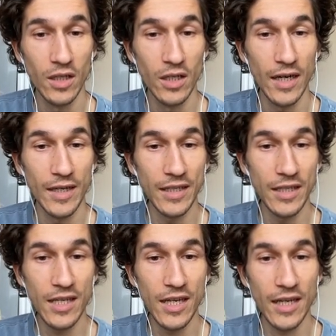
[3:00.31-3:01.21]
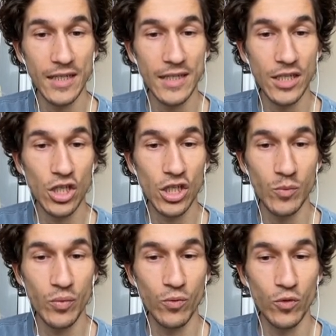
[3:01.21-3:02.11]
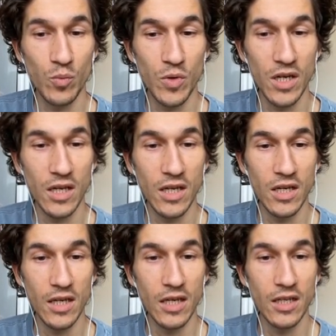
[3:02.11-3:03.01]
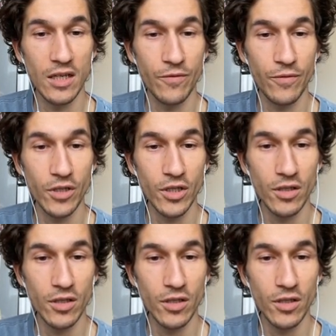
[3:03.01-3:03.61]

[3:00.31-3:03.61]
I think, yeah, getting ship would be the first